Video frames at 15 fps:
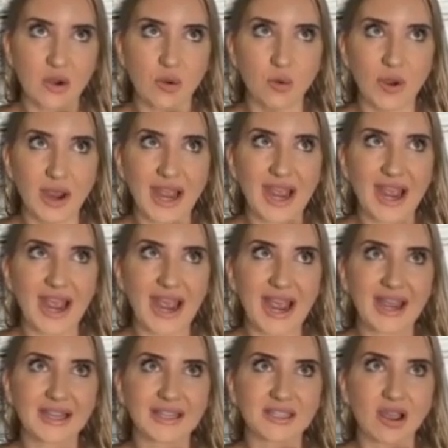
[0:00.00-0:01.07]

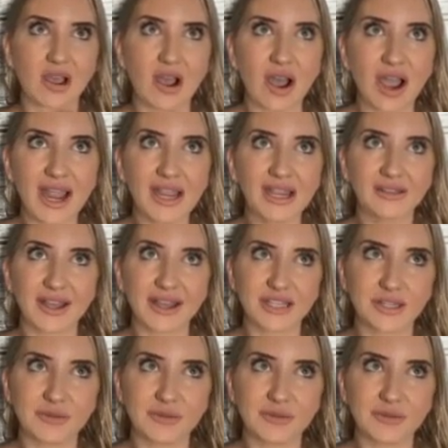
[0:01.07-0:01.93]
whereas I like